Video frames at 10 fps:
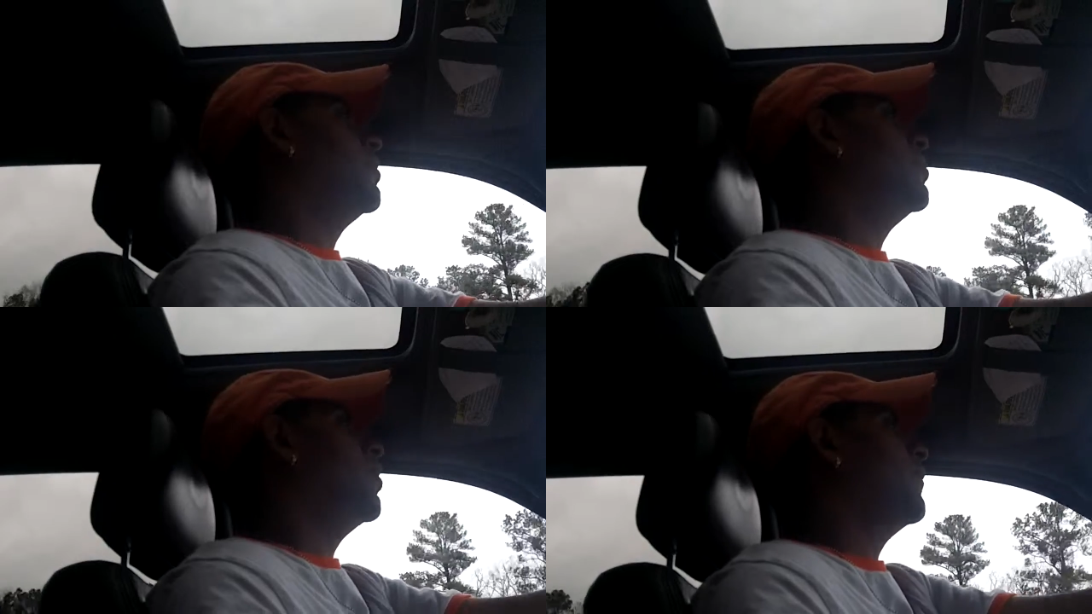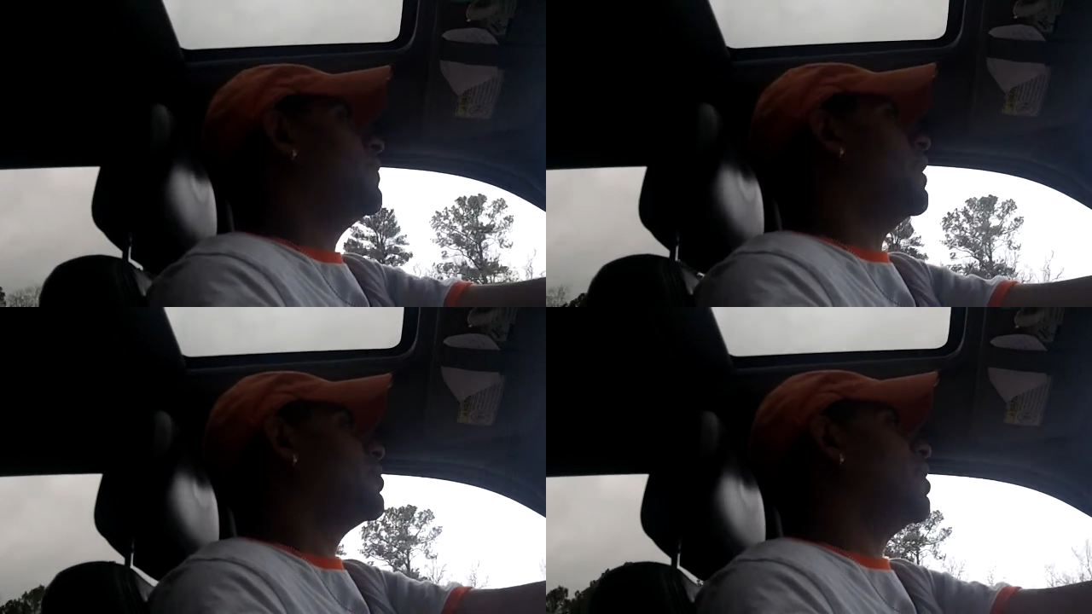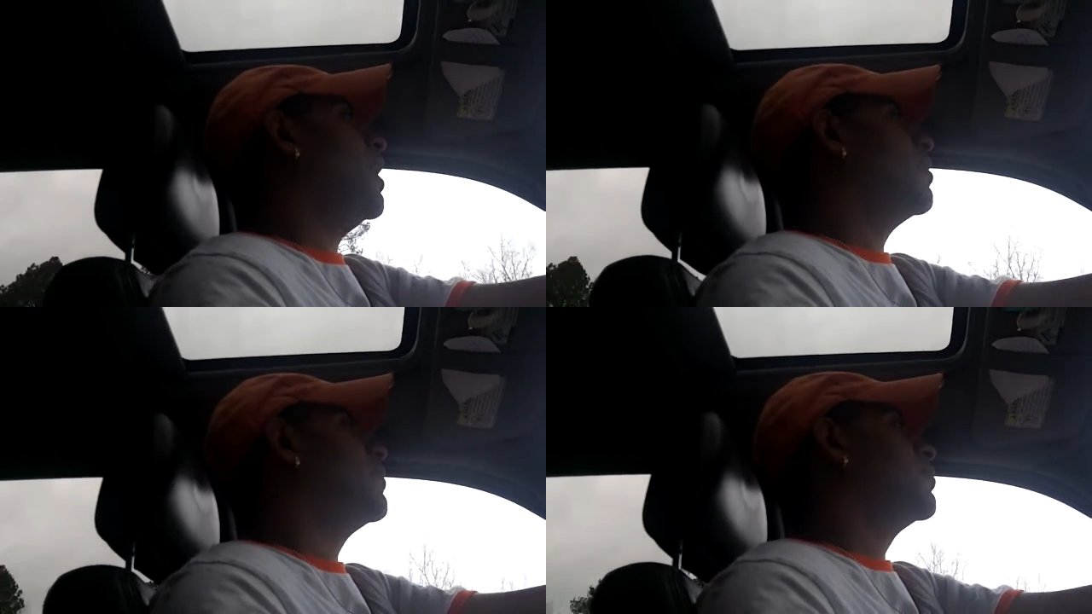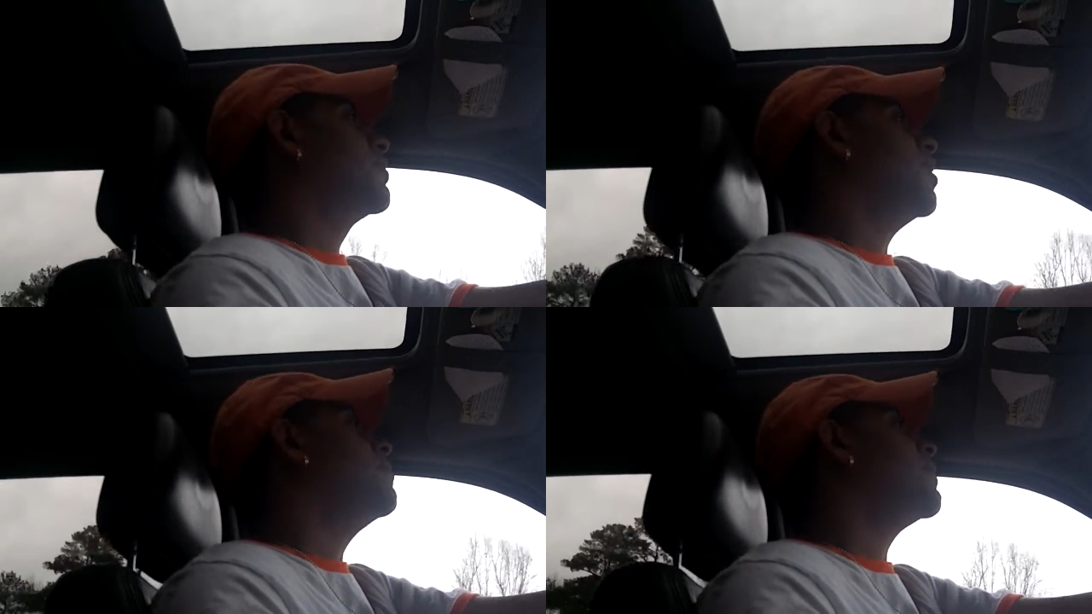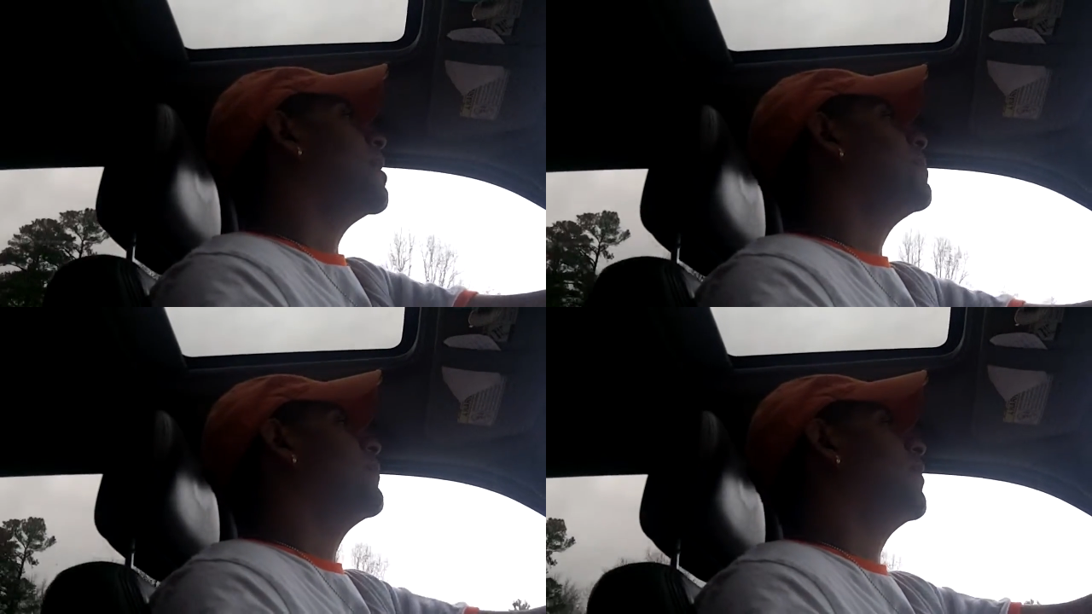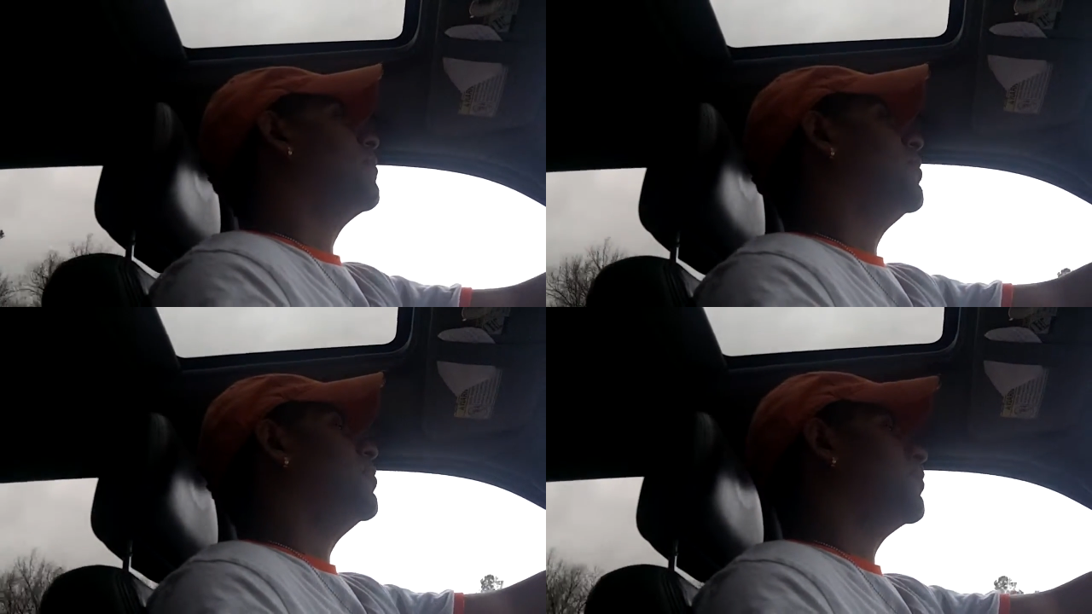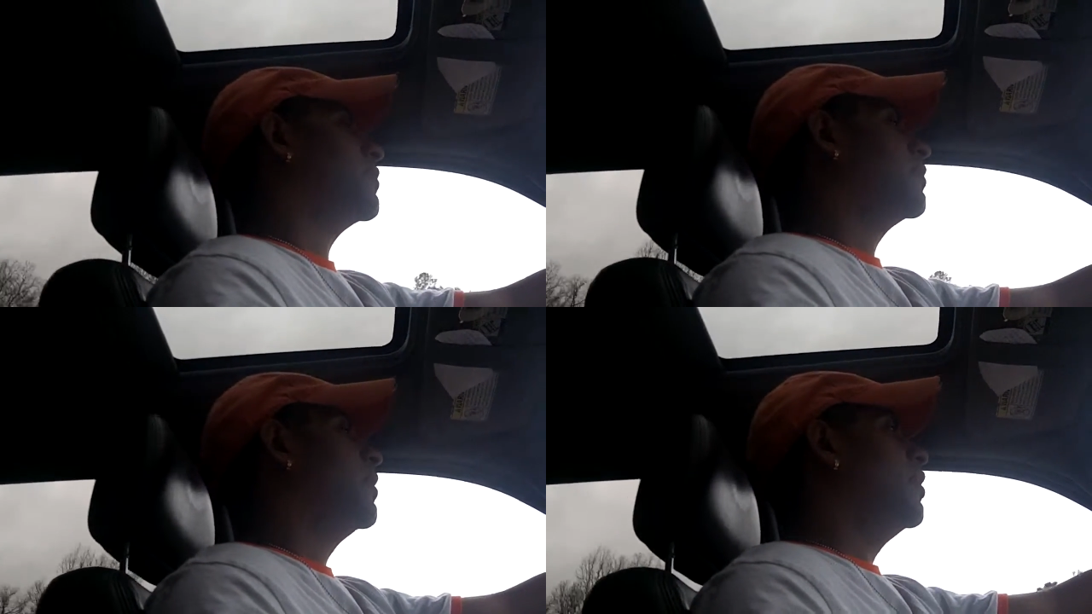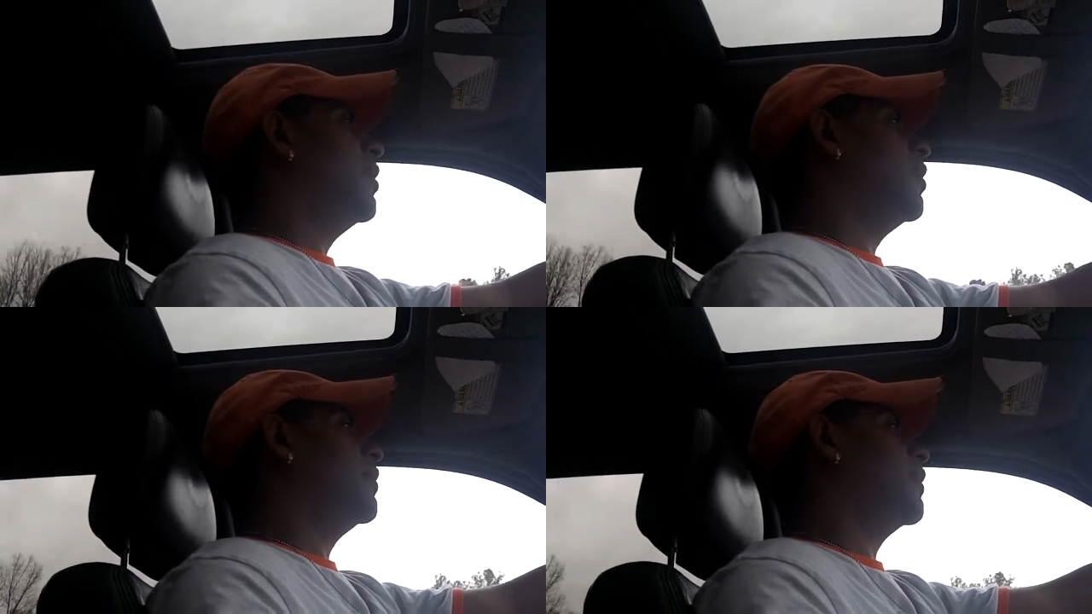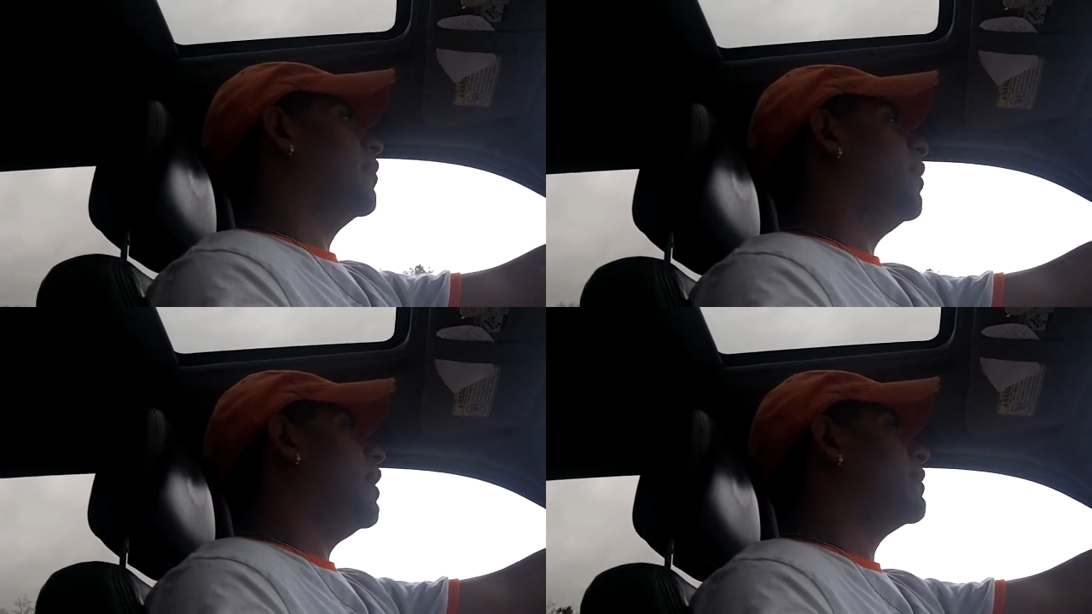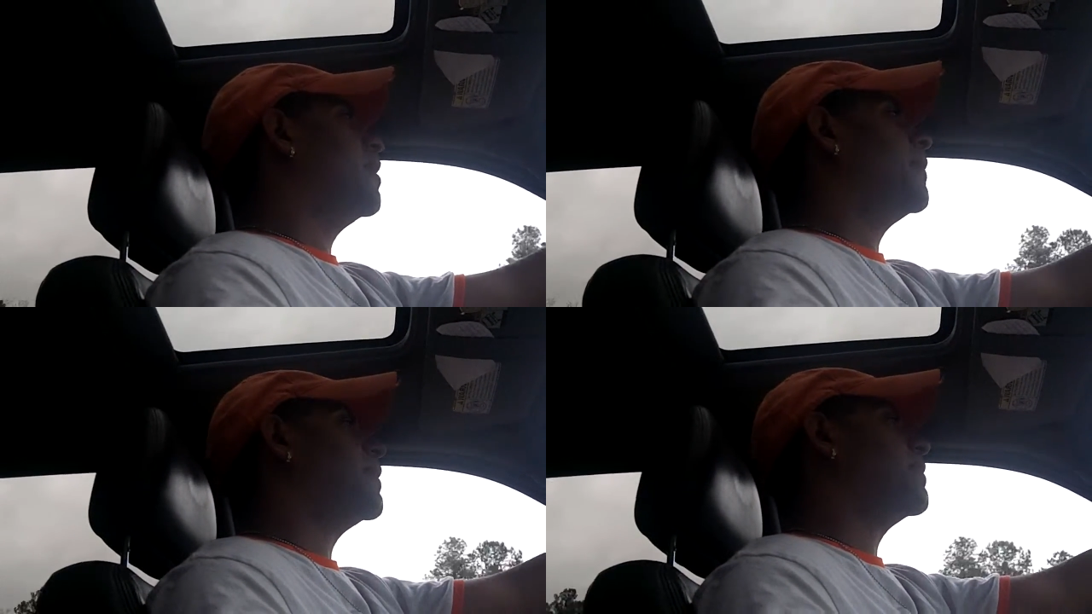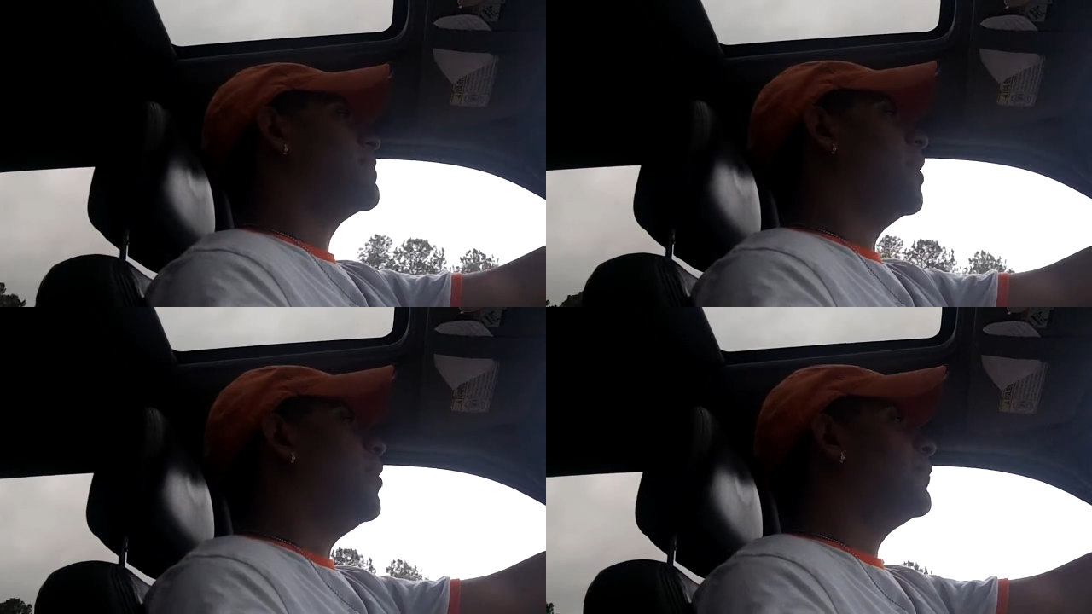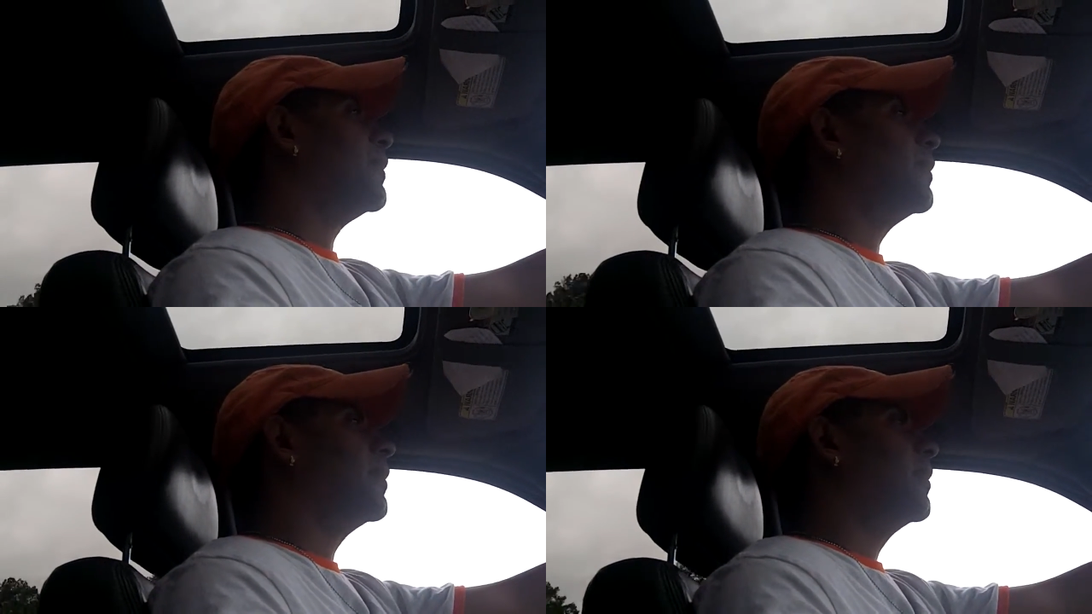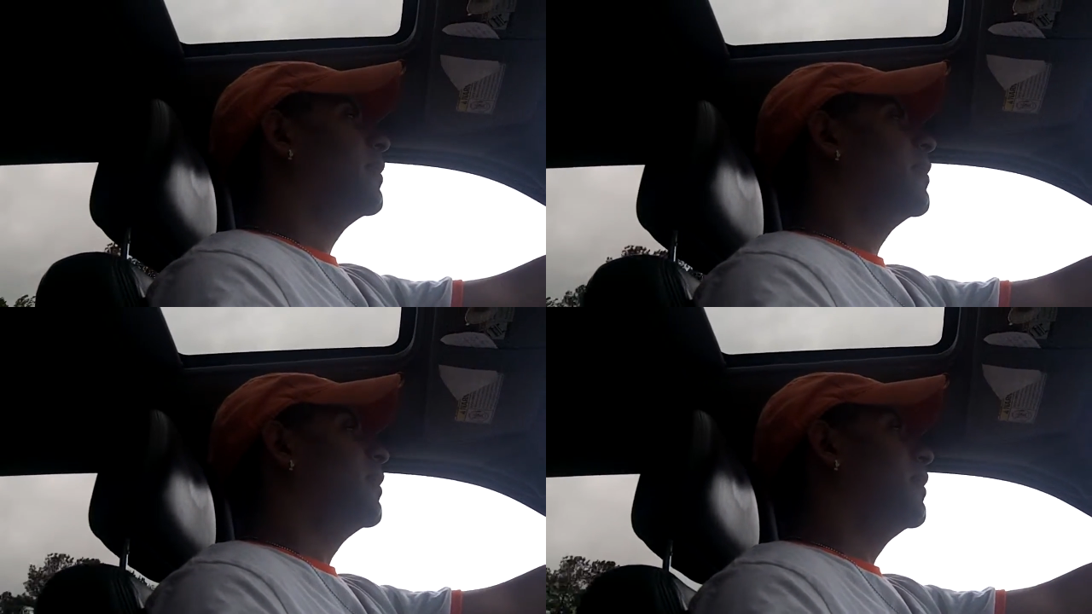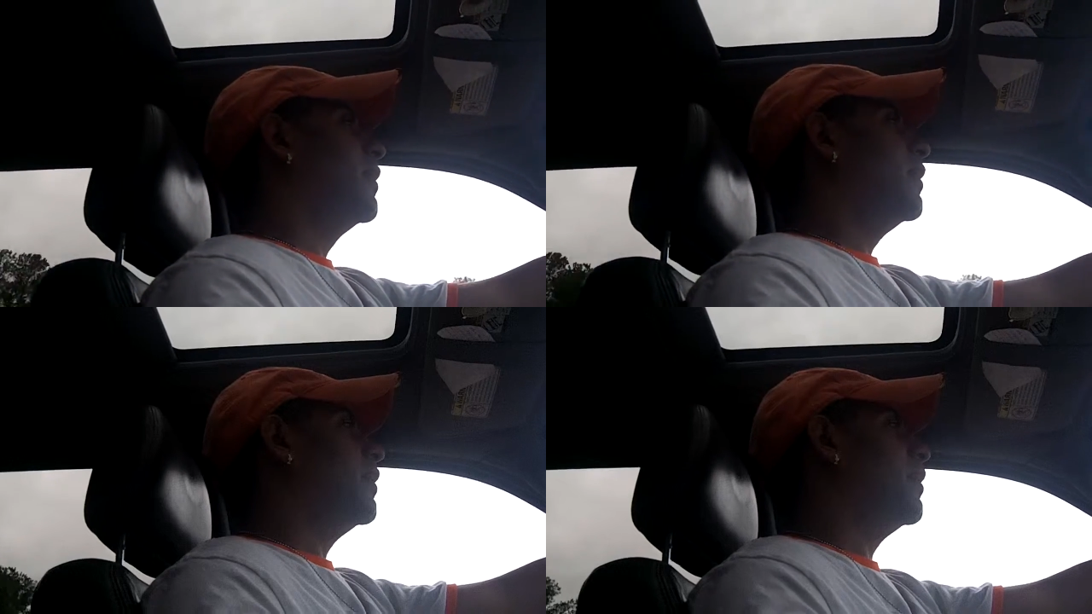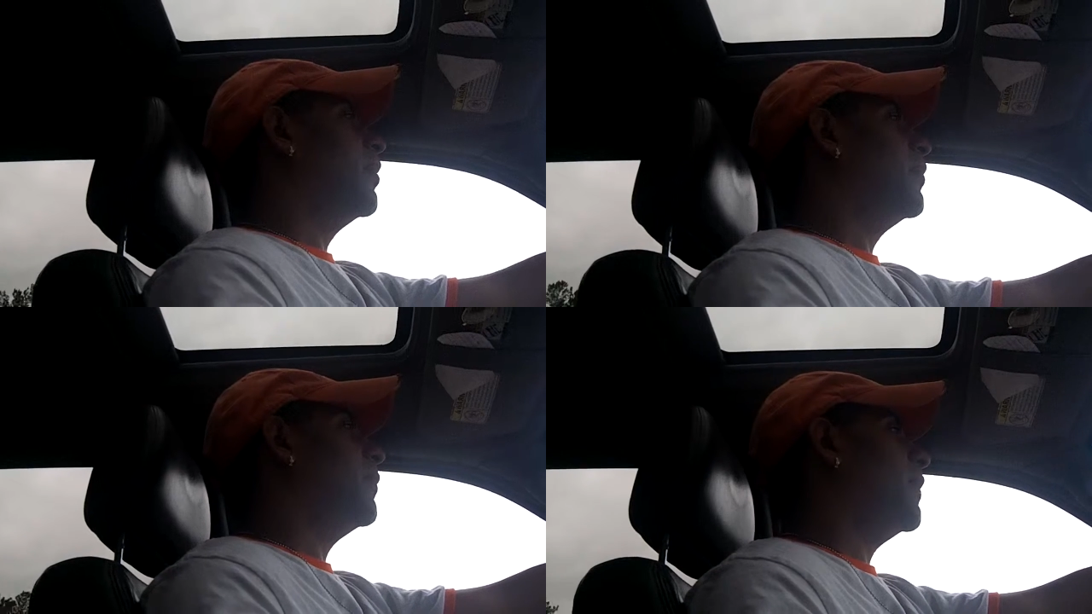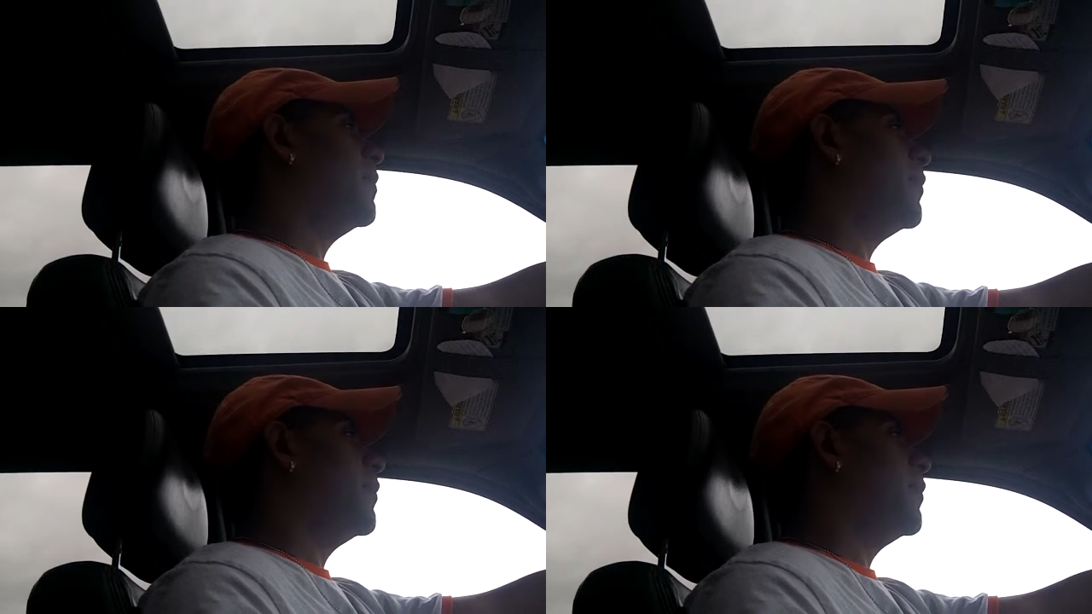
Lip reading: No face is visible, so there are no lips to read.